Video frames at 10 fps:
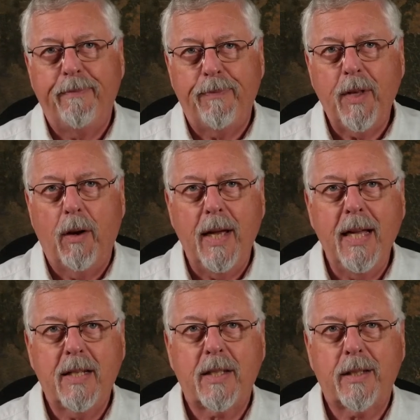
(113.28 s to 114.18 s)
you know,
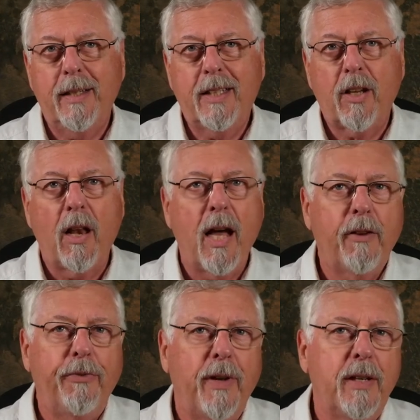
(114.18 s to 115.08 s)
it's a lot of
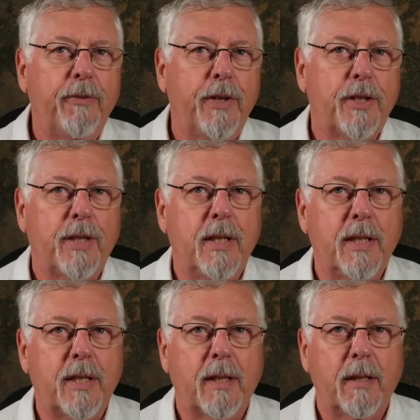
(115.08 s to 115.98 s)
fun to fish
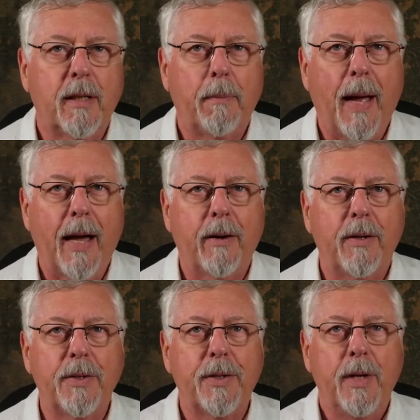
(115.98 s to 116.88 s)
these
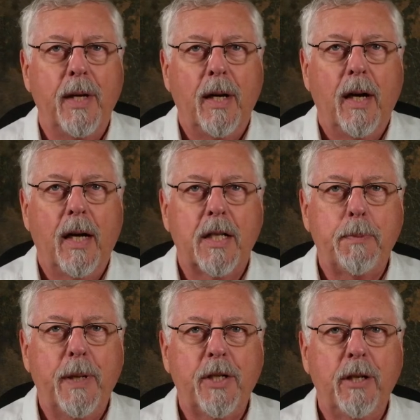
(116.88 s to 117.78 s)
patterns,
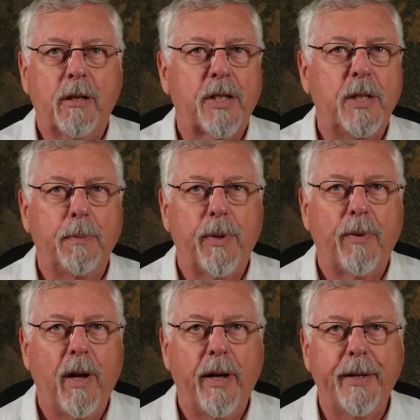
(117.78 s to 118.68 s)
especially on a simple
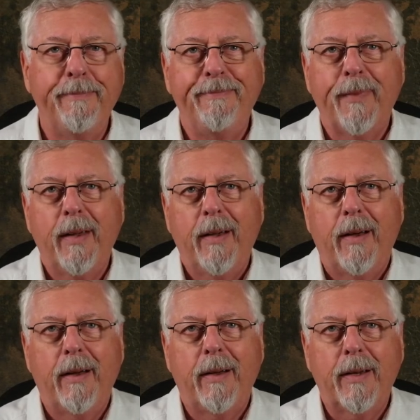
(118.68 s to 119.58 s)
rod.
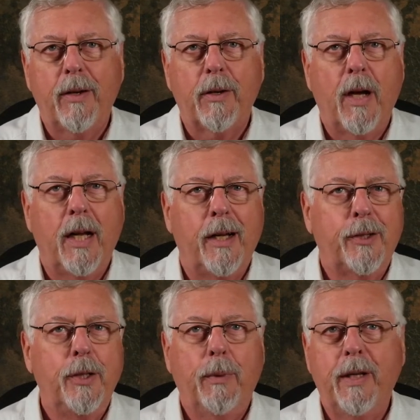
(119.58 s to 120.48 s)
You know,
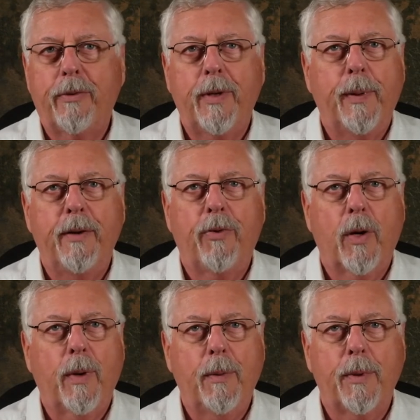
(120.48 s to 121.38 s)
2-weight, 3-weight,
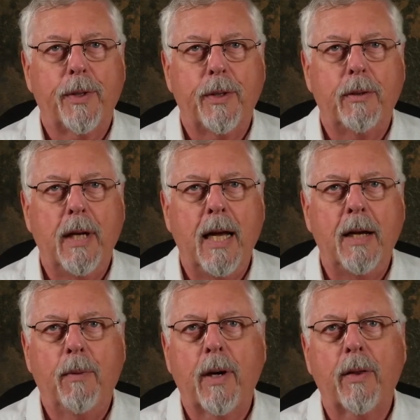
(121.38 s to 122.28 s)
4-weight will do. Any
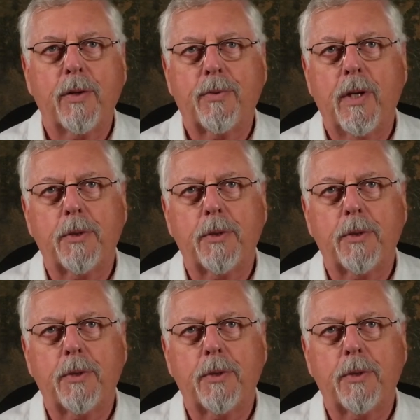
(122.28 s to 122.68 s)
one of those rods